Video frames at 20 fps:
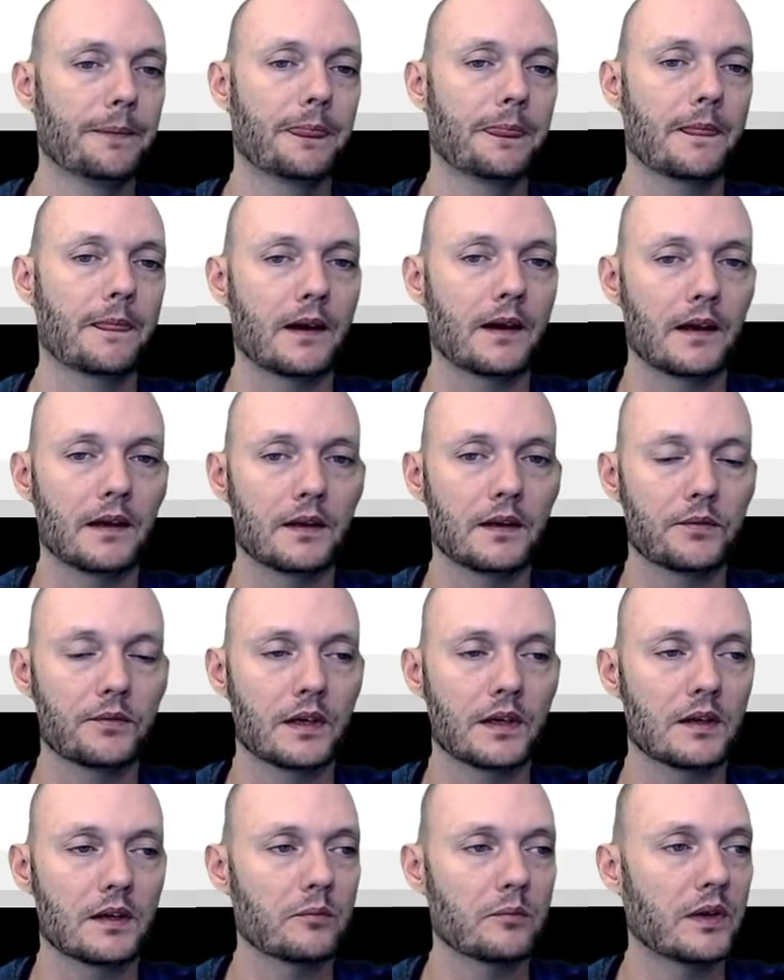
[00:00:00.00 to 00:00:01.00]
And if
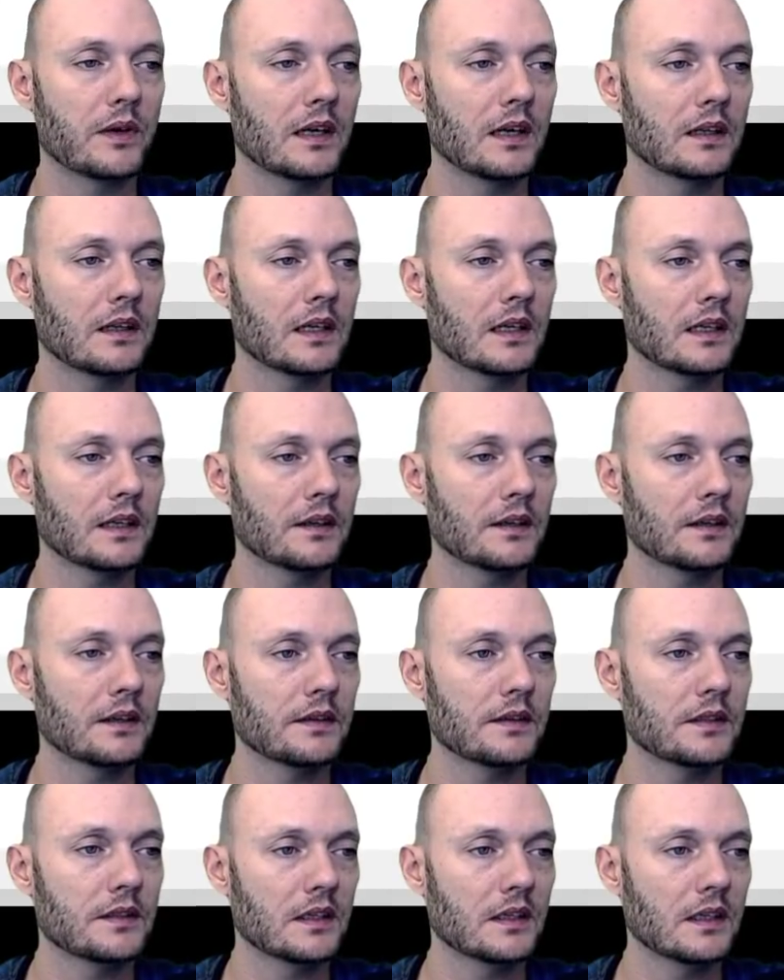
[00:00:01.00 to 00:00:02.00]
I compile that, you
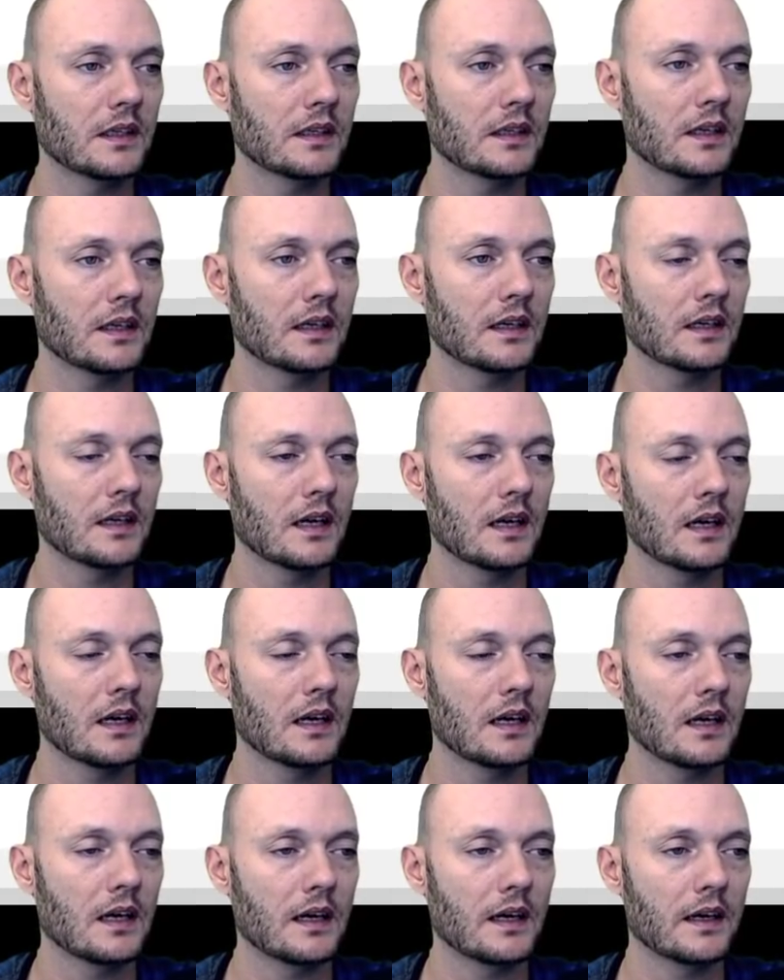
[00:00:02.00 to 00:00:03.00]
can see that
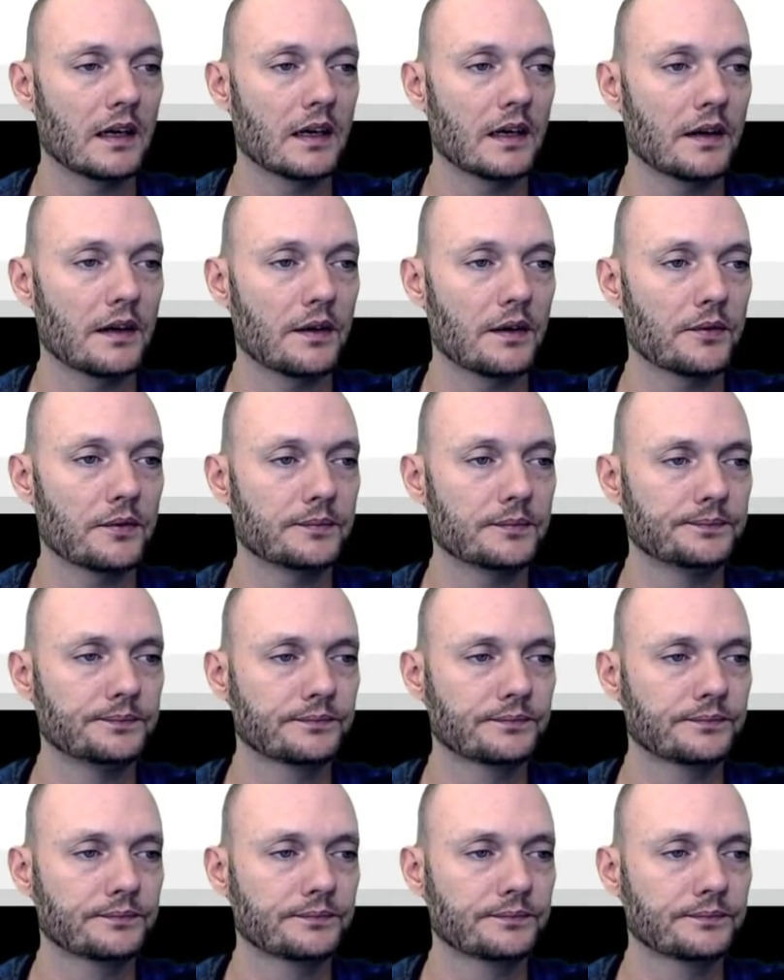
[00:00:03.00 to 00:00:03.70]
I have